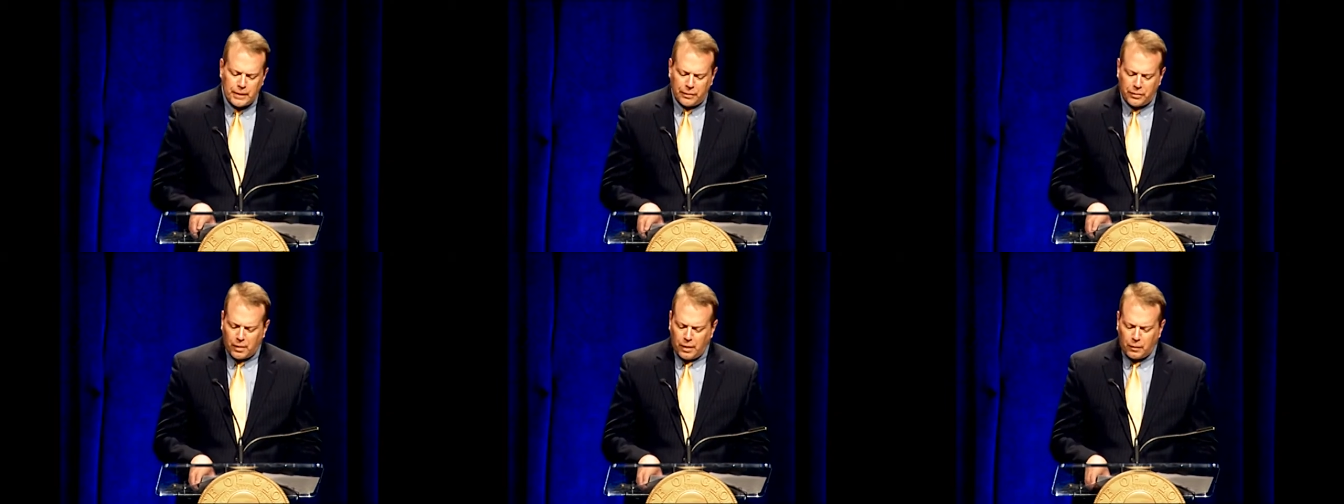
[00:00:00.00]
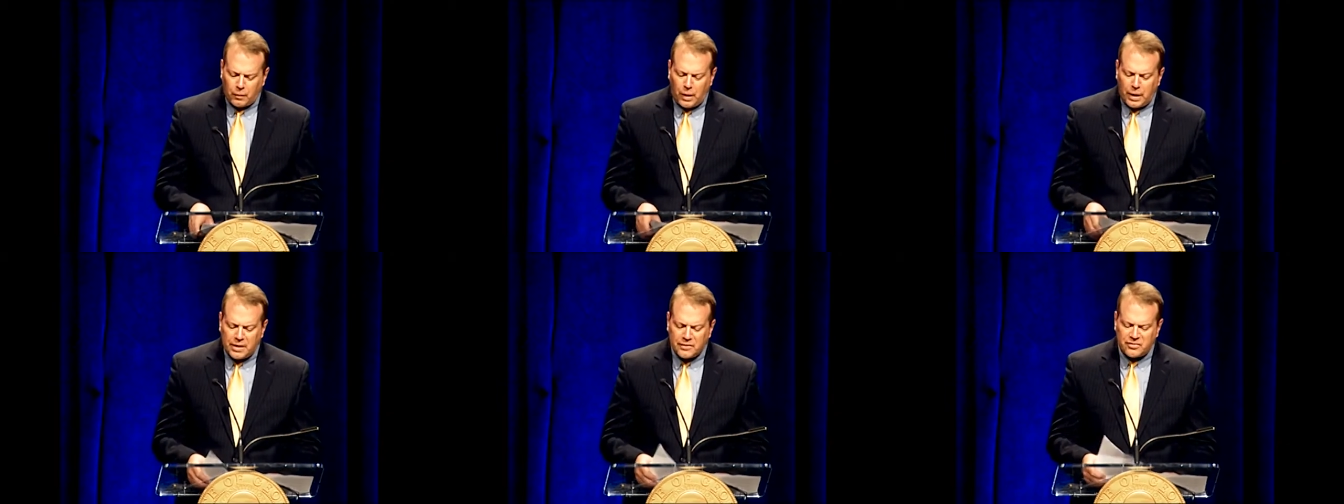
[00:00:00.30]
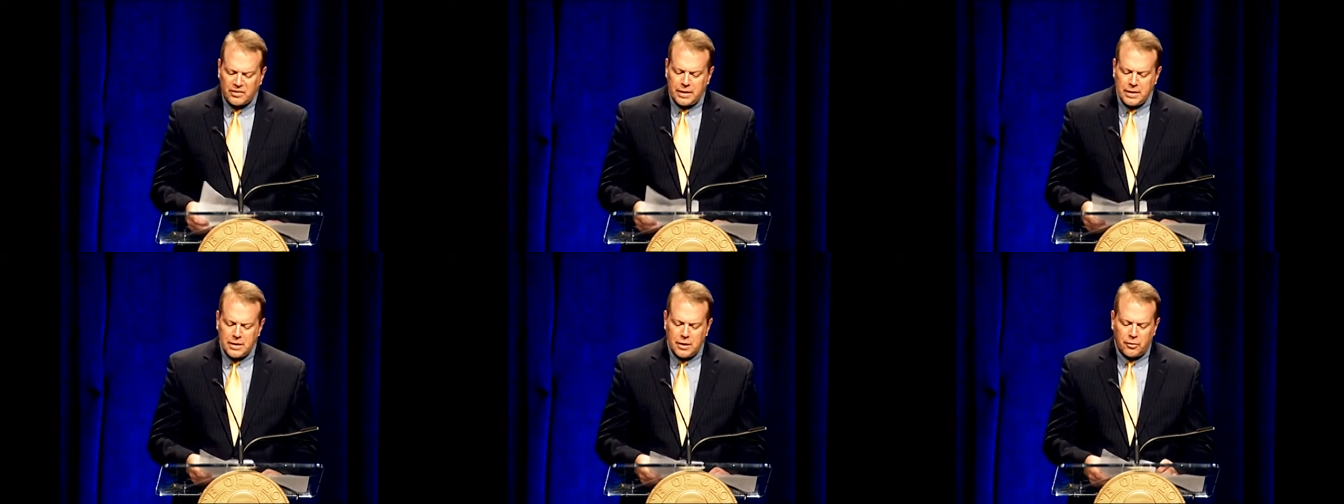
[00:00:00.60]
The
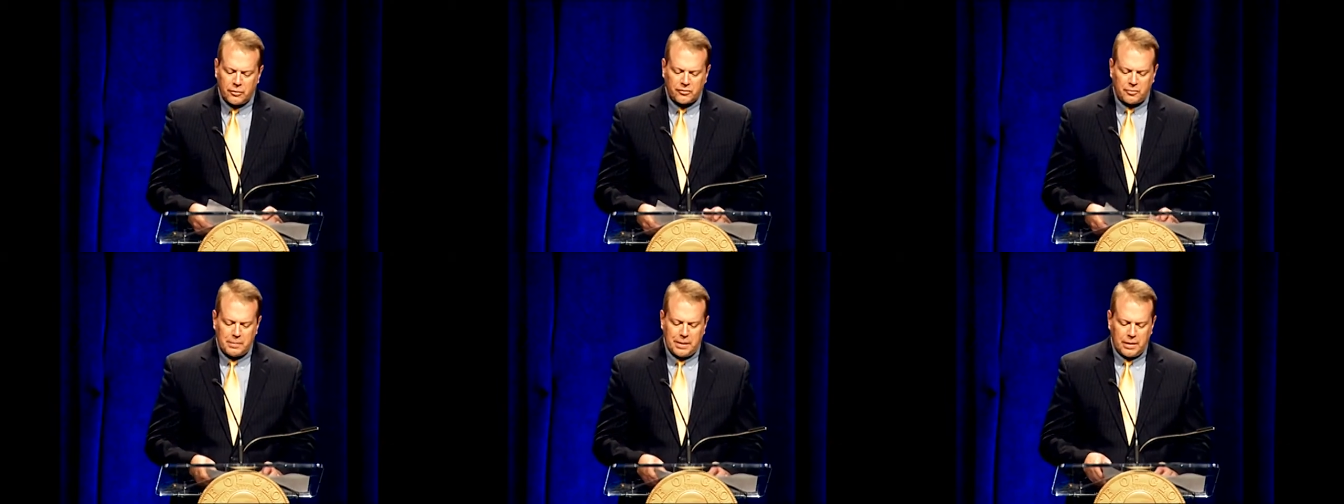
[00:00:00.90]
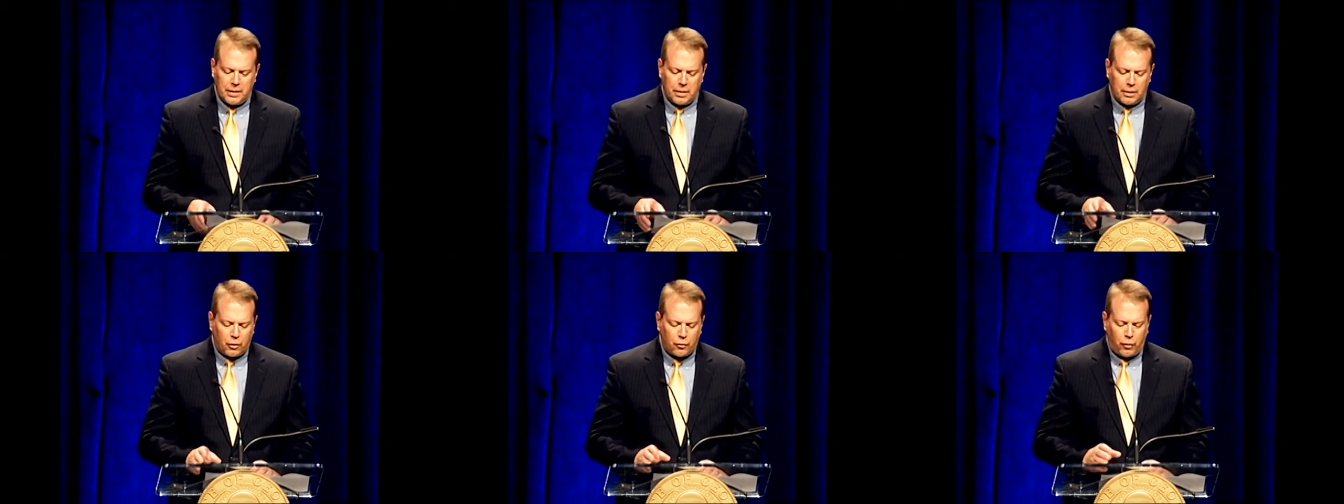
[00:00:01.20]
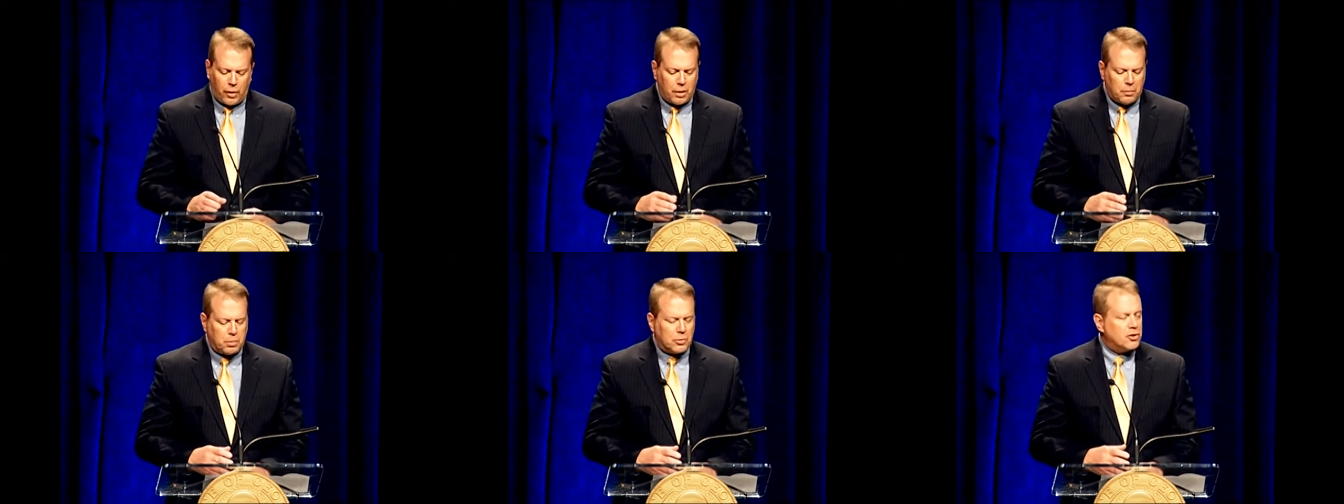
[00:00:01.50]
last eight years have been an
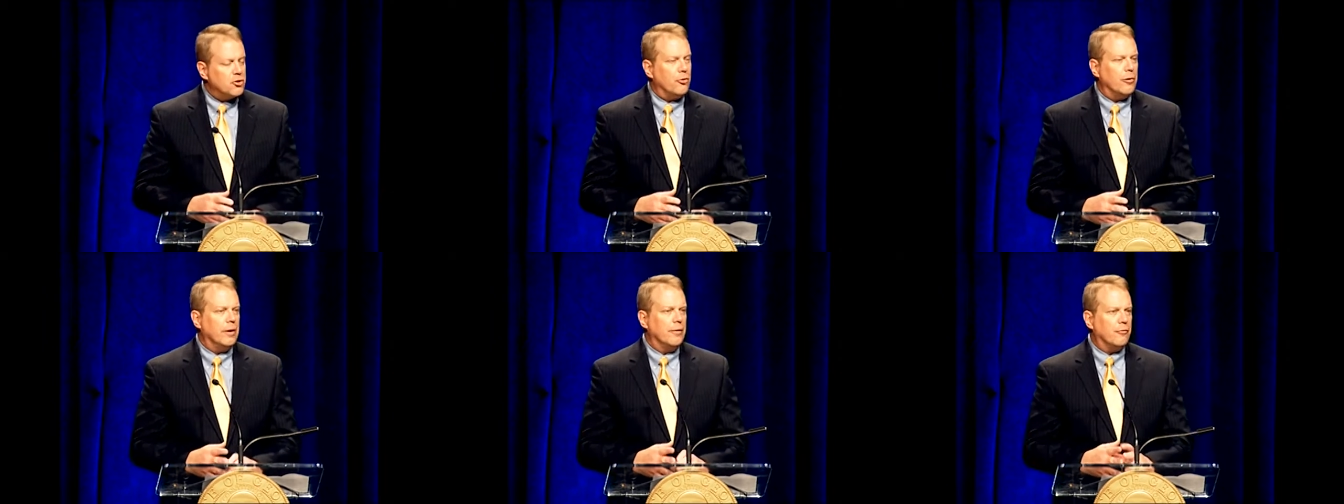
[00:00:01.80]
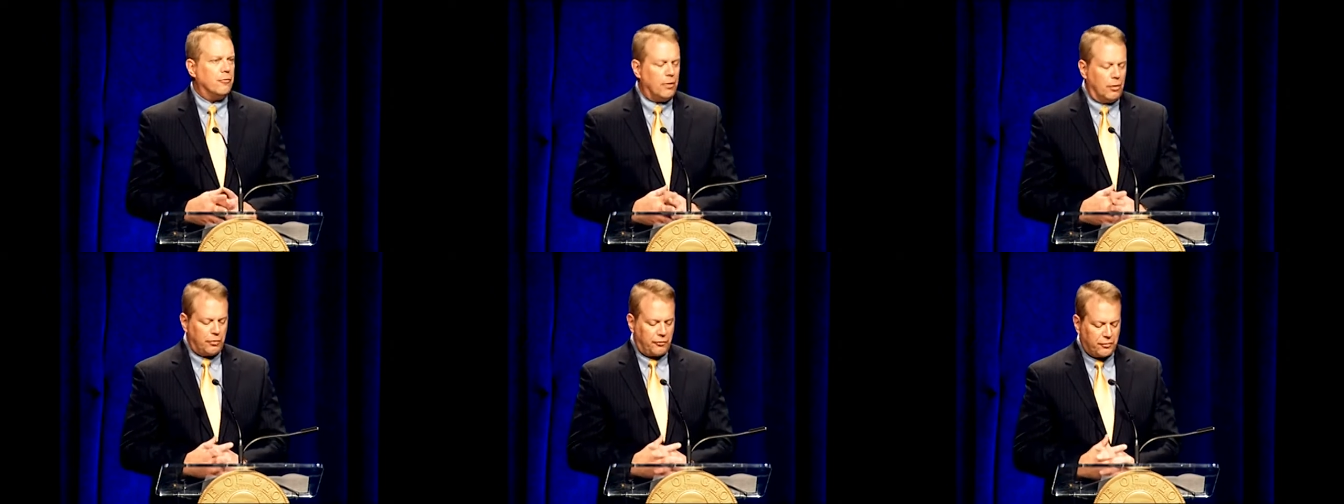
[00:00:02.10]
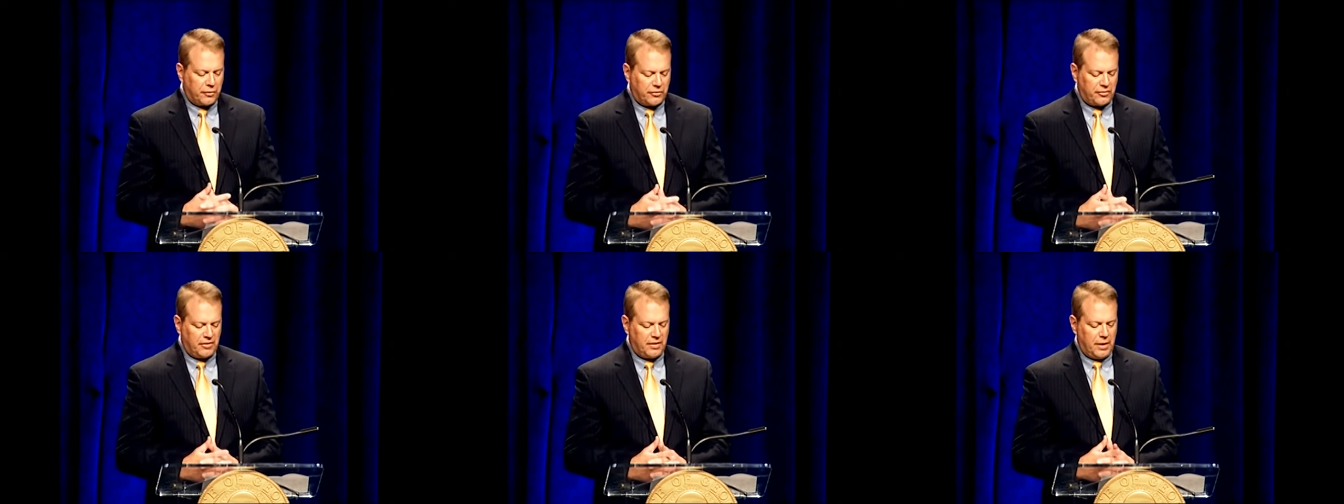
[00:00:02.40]
incredible journey of growth
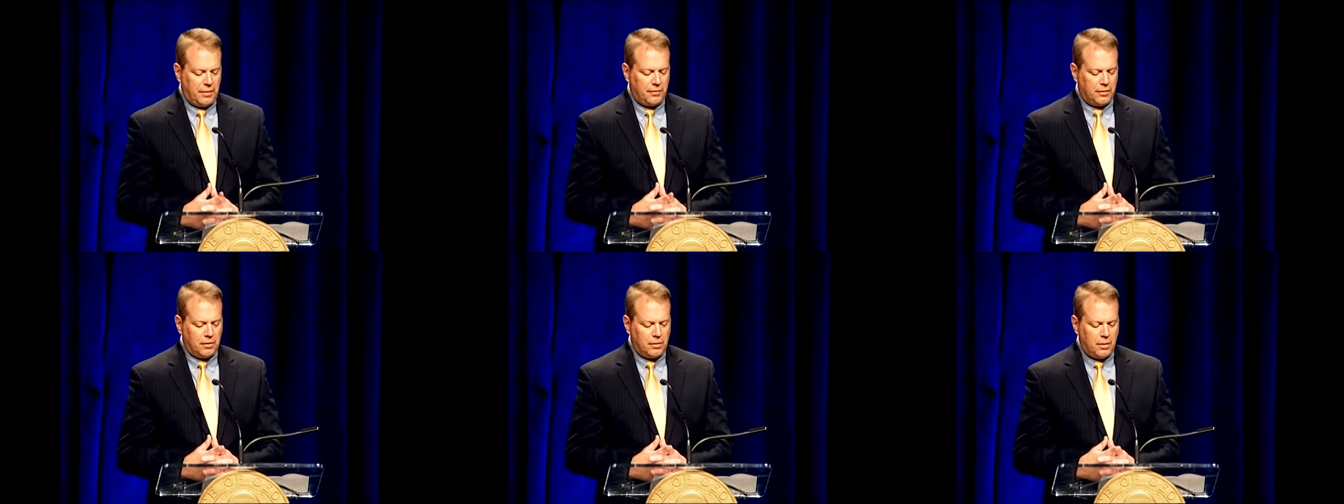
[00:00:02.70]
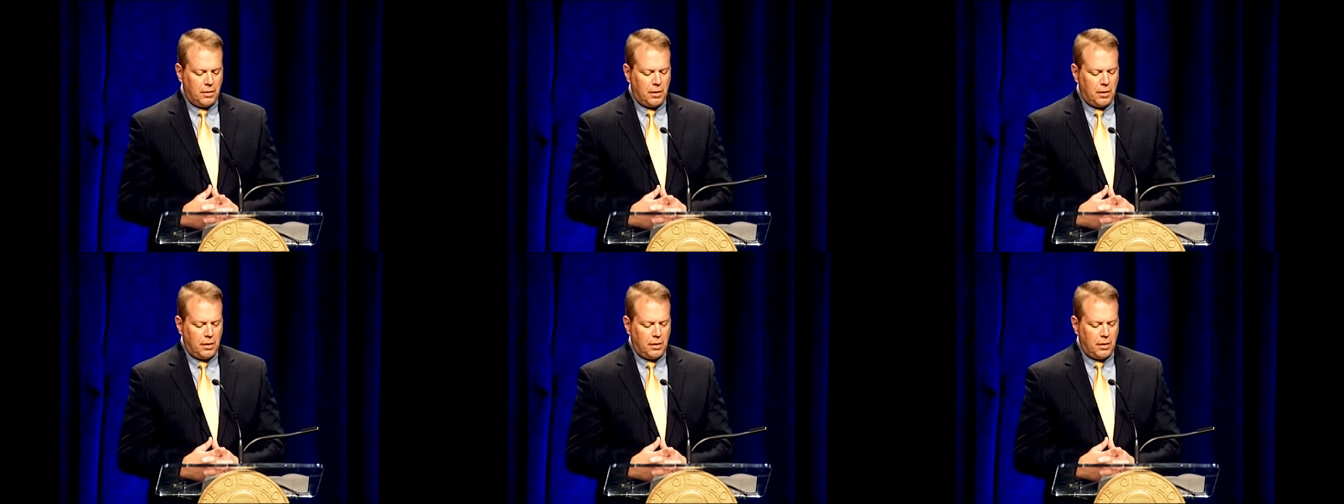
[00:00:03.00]
for Suniva.